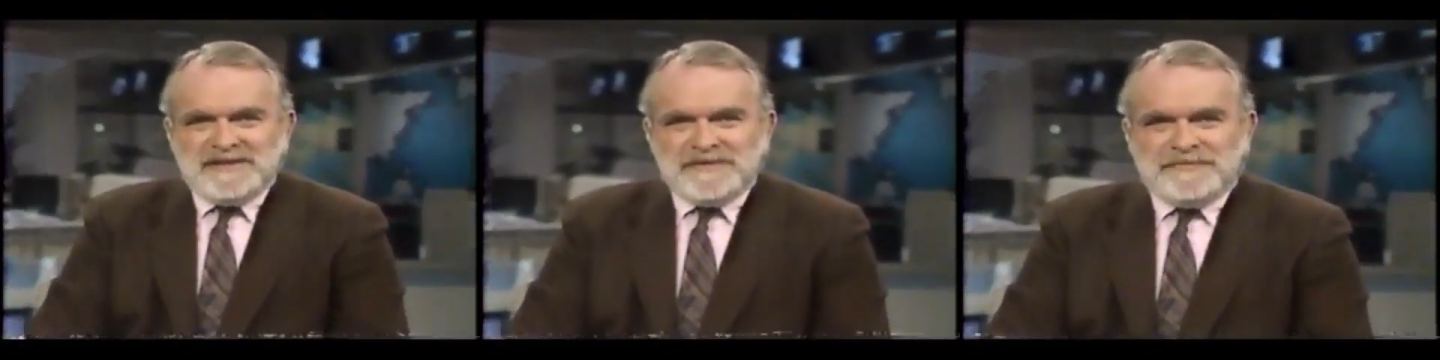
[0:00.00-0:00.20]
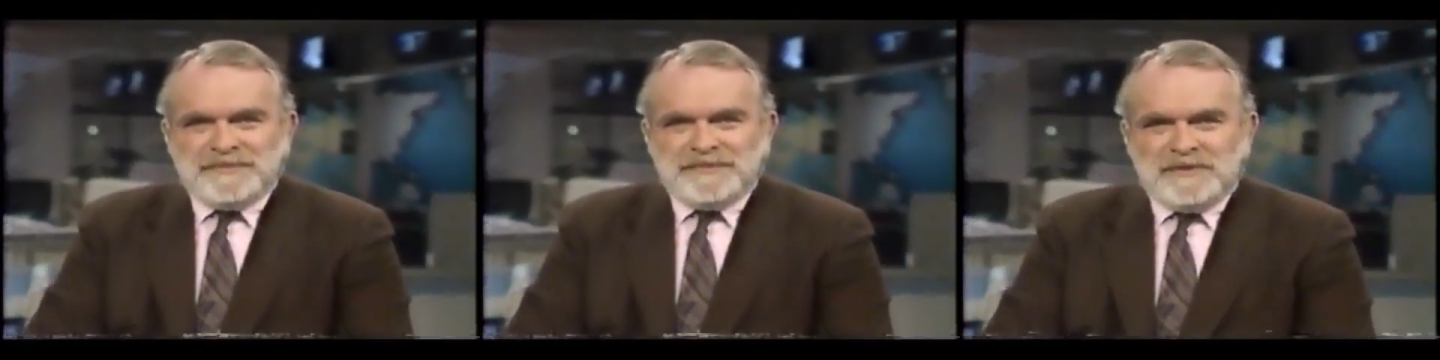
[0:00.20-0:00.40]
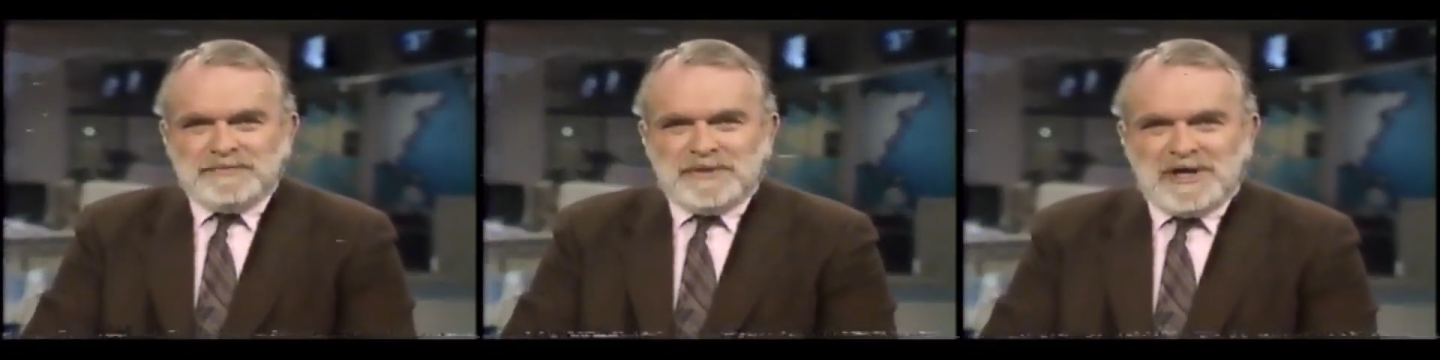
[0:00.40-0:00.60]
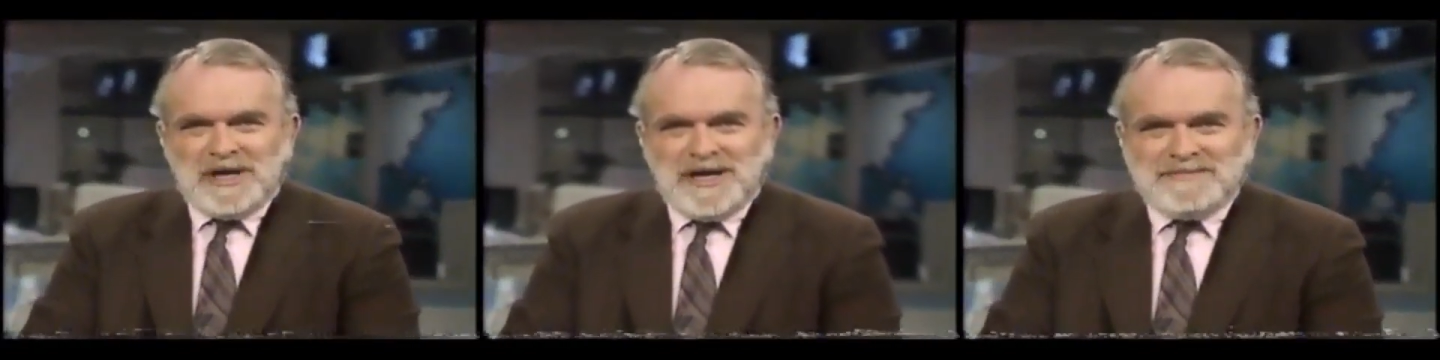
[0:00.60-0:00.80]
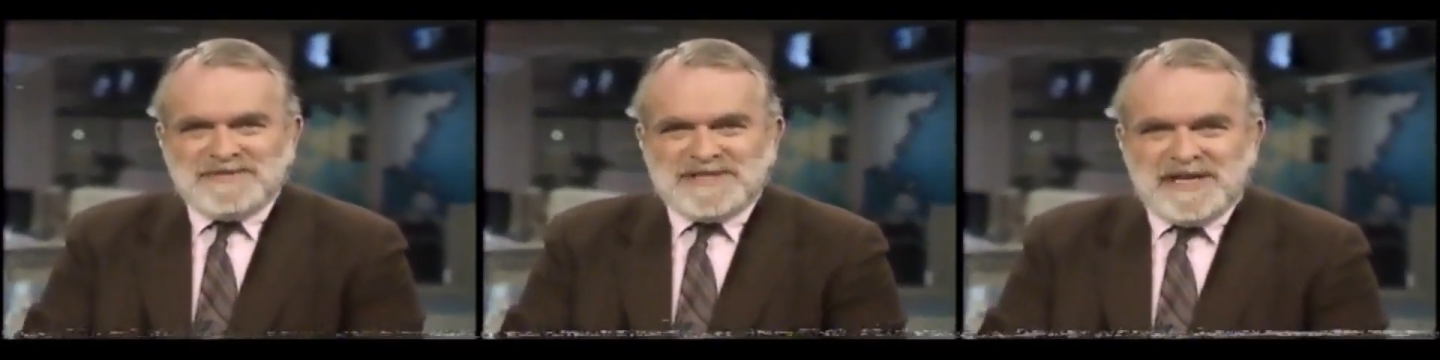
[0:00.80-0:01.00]
The football
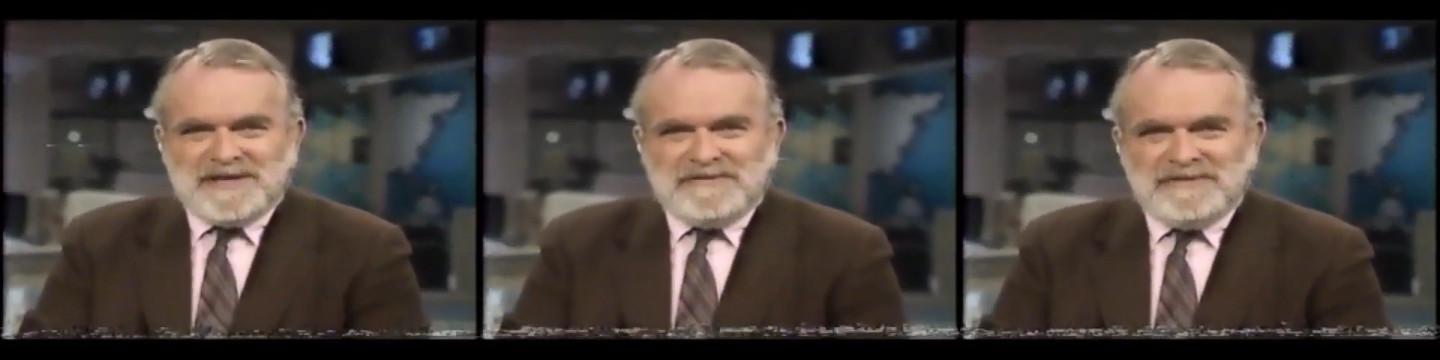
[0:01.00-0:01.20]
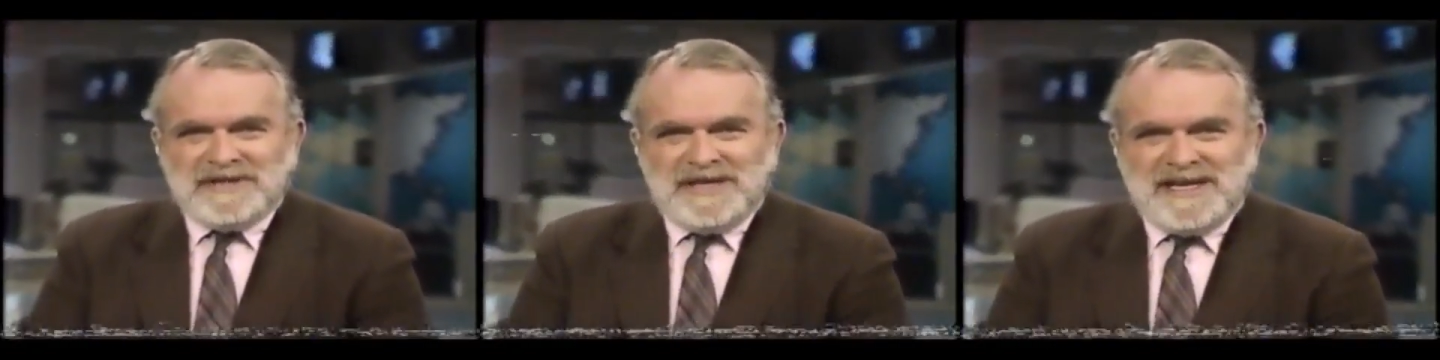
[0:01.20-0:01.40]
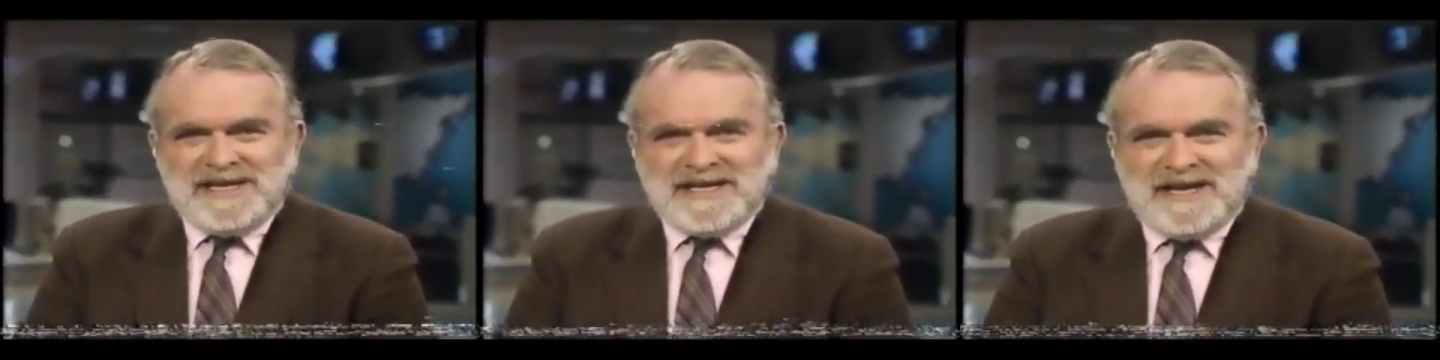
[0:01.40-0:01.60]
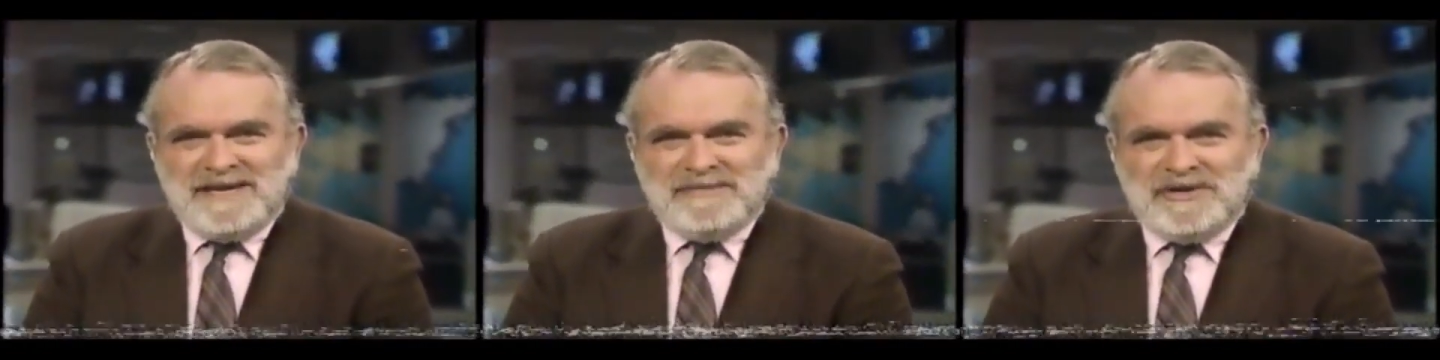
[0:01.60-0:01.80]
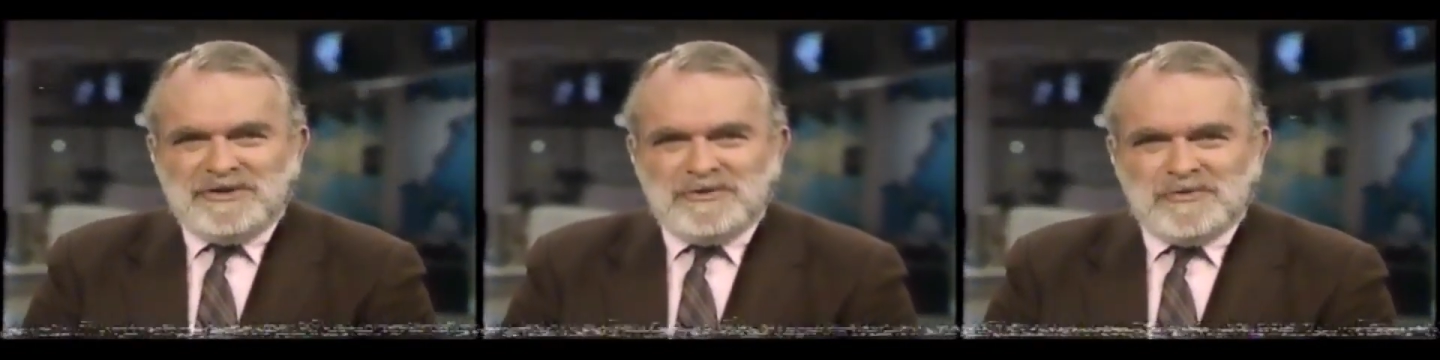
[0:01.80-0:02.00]
upset of the day came
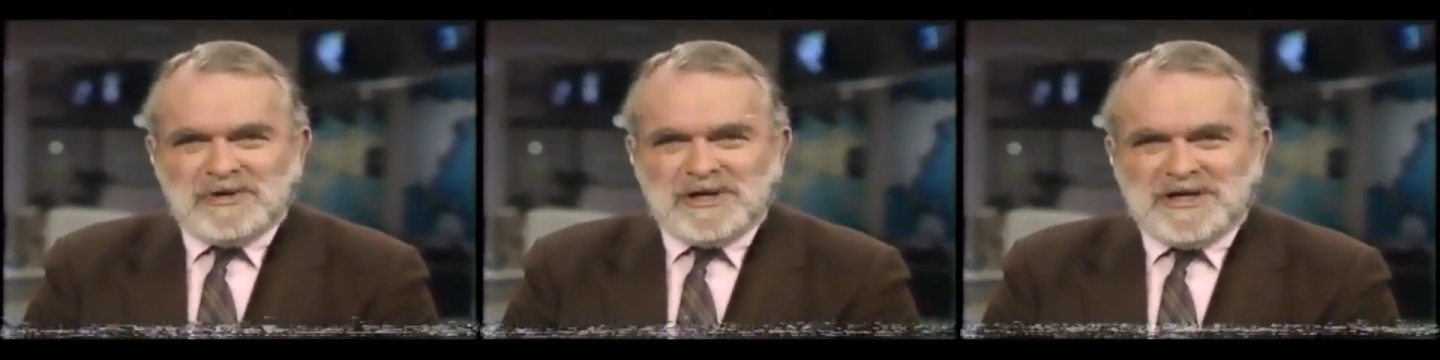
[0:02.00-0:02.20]
in New